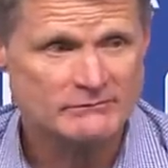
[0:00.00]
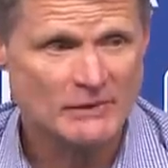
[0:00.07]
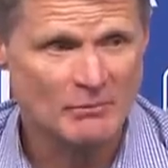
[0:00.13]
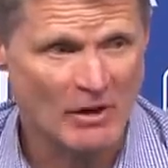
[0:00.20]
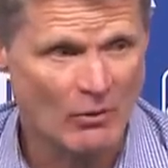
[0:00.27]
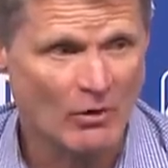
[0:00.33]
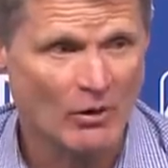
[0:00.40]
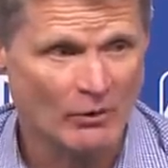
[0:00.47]

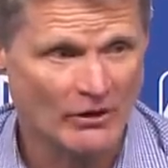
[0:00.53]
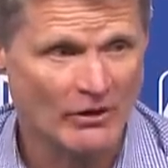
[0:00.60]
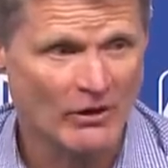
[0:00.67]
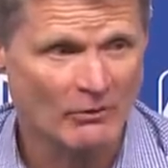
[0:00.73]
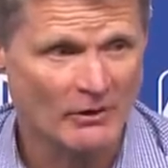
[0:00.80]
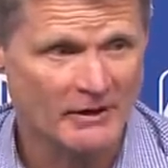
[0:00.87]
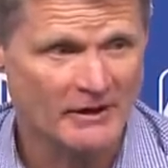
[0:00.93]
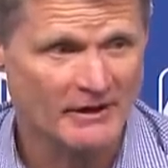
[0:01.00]
about where we
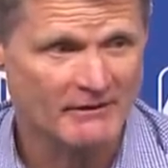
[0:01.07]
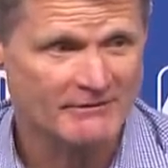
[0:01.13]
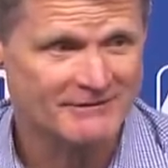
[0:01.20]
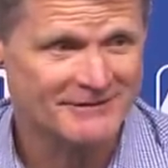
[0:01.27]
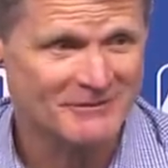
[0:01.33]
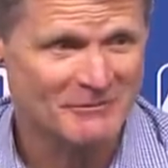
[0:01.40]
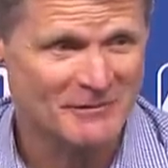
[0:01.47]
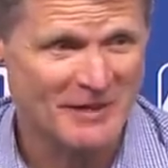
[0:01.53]
are right now.
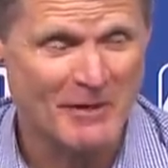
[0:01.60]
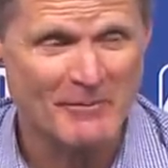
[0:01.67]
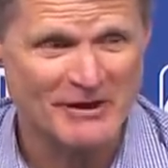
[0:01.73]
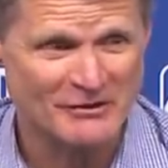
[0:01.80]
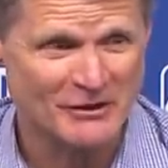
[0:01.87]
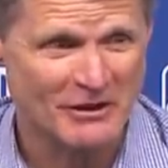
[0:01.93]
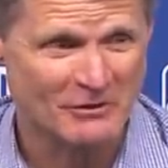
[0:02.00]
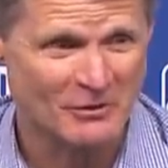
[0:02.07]
And that may
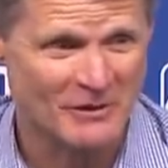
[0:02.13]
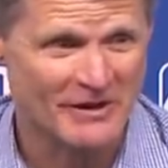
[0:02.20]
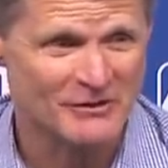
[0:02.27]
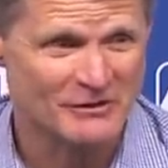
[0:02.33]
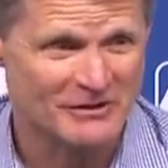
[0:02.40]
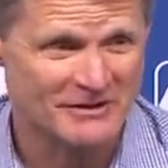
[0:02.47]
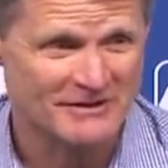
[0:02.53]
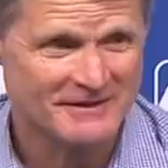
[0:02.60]
sound
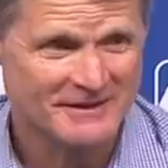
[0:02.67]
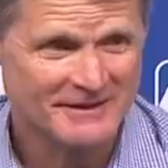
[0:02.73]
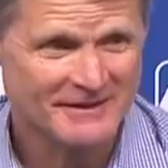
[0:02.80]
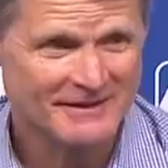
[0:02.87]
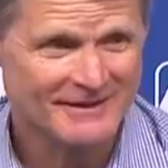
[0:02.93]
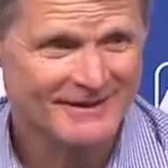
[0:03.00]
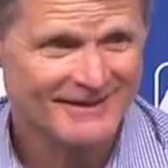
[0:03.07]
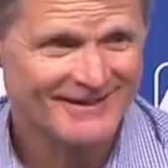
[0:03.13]
crazy,
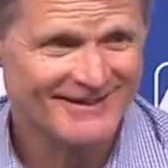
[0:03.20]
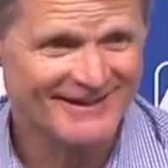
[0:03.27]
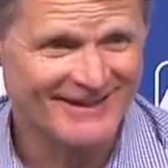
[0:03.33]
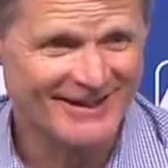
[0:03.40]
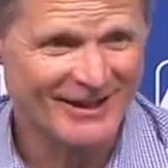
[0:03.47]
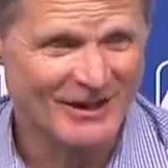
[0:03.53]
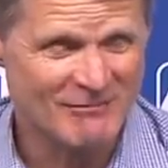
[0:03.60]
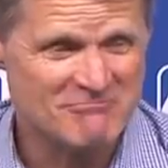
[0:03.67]

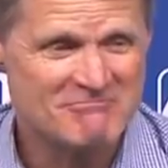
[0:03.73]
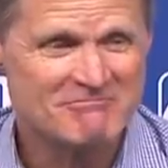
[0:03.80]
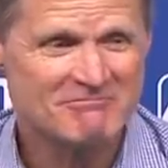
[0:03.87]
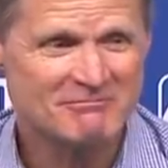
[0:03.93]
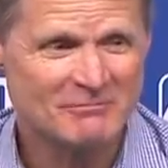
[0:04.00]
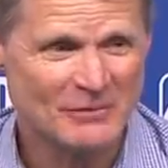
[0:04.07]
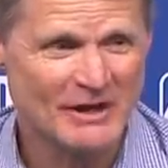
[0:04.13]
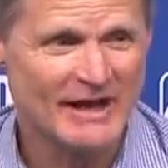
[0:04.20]
um,
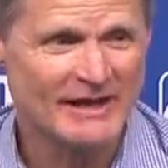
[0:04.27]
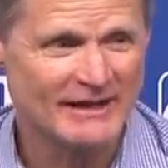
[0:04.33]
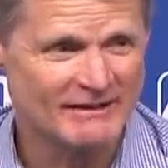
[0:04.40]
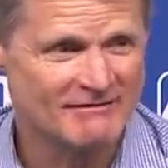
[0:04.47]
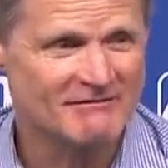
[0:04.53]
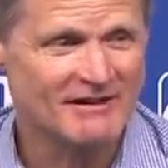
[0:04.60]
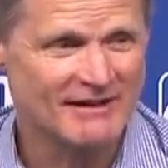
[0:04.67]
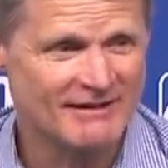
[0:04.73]
but I,
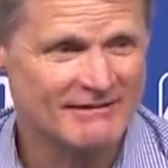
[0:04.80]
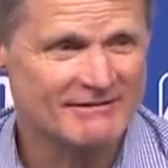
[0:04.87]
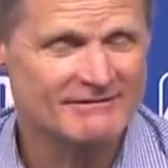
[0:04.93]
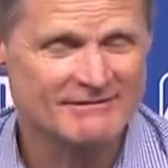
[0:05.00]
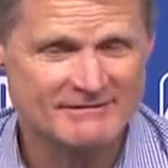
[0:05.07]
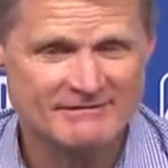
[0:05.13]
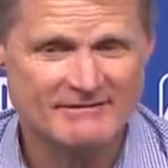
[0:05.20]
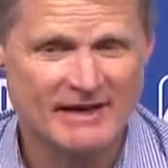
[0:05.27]

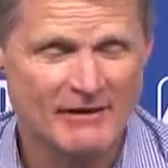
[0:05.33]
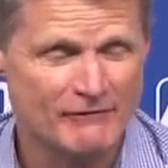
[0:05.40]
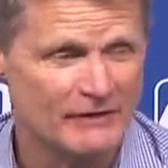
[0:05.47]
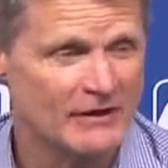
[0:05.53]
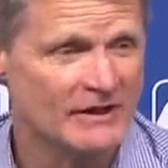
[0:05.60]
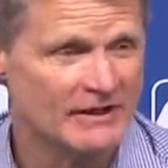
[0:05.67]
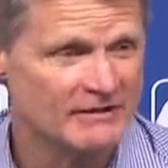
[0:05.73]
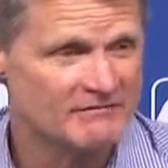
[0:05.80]
I
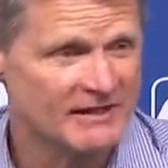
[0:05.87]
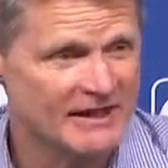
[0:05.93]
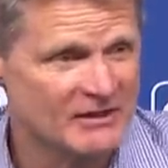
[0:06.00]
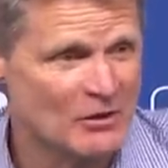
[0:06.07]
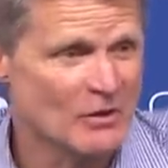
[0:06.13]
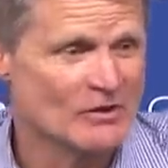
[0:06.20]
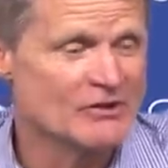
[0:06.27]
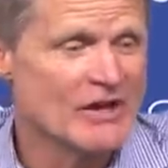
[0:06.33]
feel it. I
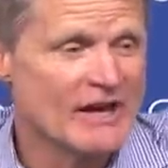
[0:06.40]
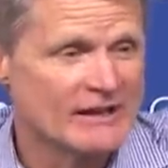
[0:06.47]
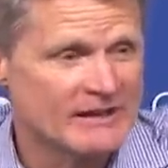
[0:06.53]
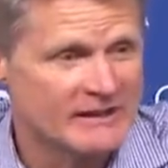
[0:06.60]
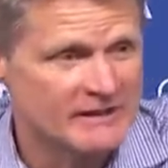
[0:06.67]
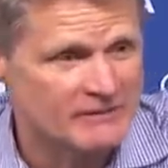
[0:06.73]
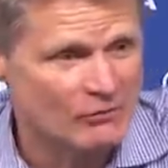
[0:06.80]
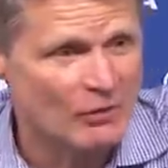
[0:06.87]
know
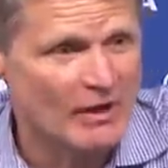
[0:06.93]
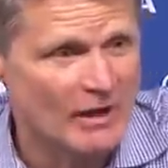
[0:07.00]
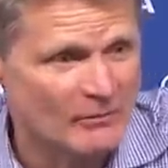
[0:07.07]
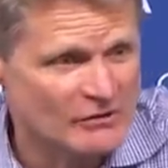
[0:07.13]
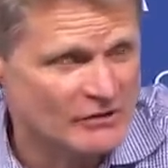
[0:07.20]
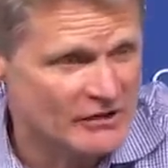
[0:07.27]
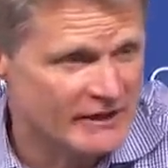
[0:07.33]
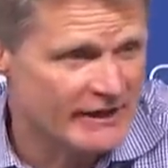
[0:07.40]
exactly what
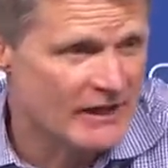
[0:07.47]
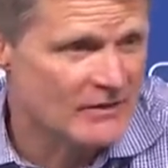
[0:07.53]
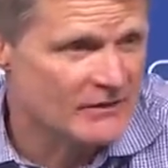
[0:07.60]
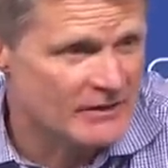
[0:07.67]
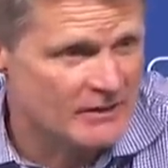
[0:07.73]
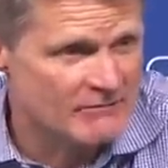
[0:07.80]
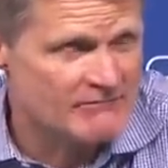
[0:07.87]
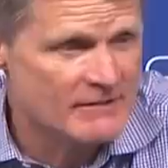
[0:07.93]
I'm seeing out
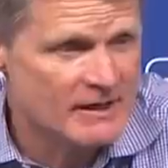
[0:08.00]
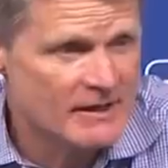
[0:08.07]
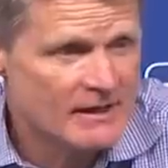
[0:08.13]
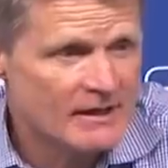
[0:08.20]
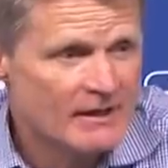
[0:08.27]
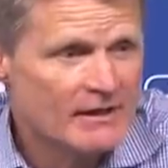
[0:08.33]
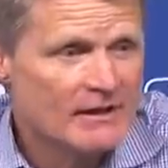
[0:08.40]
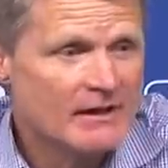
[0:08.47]
there.
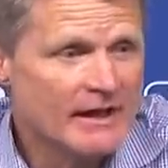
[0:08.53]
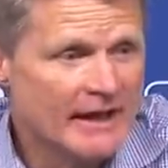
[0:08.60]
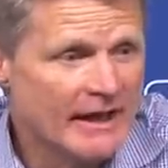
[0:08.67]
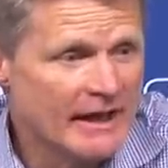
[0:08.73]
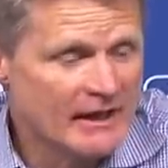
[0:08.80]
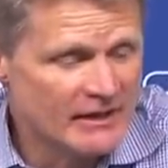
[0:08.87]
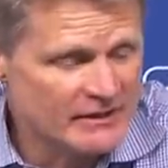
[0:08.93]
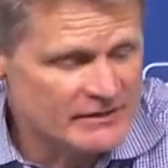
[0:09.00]

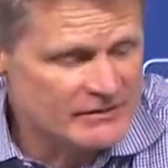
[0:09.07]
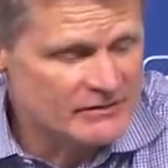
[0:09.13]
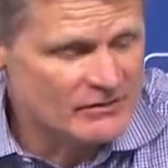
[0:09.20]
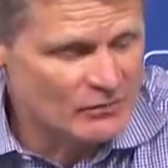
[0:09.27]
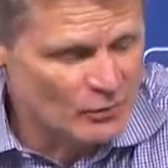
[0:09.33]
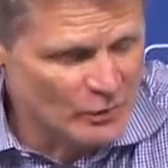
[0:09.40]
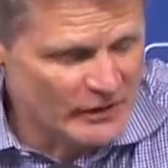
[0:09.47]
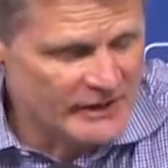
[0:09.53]
And
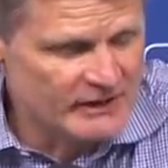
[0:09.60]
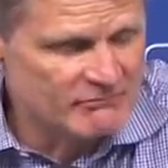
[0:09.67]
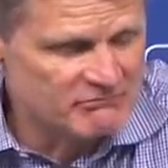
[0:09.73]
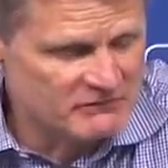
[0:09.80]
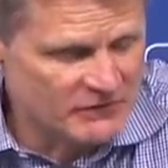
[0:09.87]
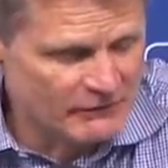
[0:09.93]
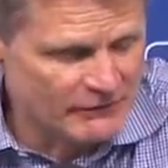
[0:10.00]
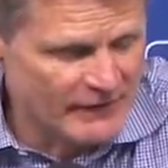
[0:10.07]
we
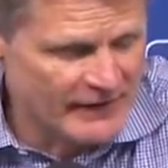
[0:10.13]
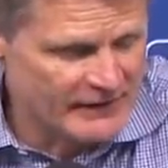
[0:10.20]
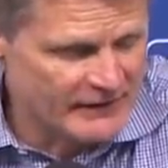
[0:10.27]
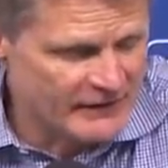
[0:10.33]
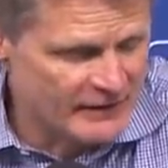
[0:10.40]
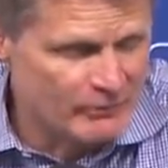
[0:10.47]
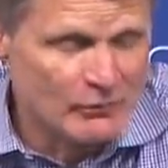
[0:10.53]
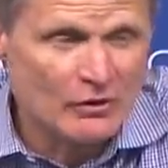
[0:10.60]

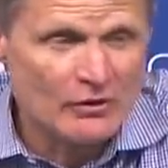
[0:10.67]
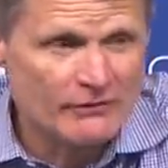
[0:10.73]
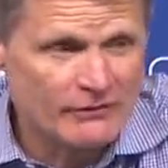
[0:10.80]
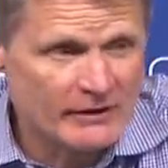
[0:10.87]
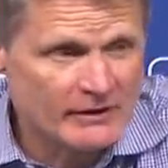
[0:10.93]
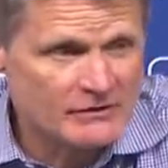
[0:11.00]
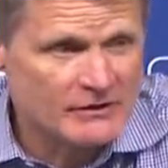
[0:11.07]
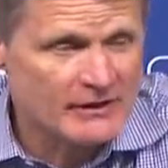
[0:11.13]
defended them
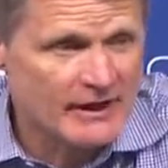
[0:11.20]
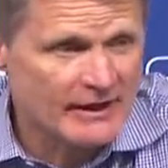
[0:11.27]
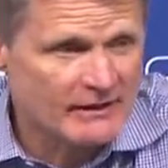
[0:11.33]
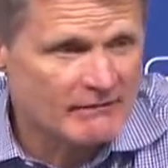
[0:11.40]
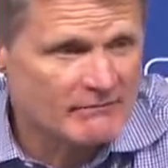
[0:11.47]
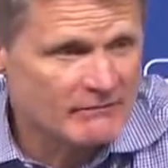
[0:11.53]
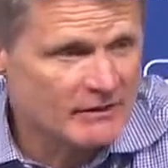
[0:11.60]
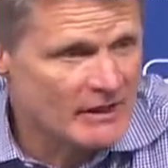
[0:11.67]
beautifully tonight.
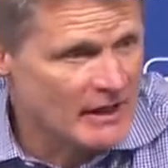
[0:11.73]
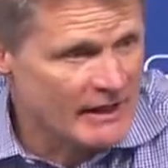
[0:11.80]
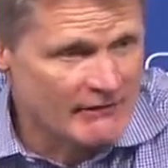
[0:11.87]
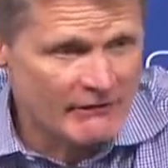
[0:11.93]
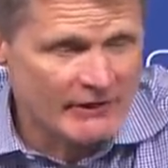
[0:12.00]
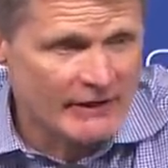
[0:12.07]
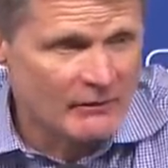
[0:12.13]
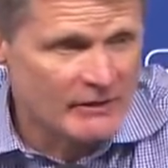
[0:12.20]
We got
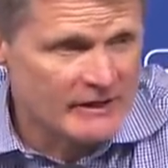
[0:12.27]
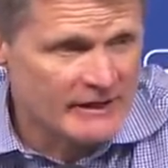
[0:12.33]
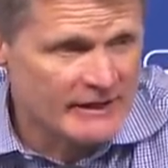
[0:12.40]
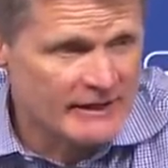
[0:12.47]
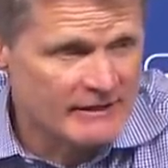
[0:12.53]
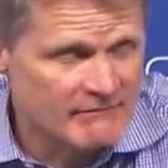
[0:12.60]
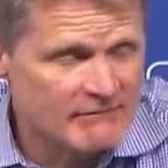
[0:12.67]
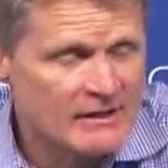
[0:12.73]
everything we
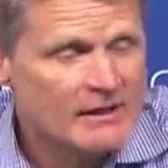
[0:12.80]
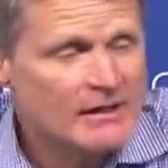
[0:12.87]
needed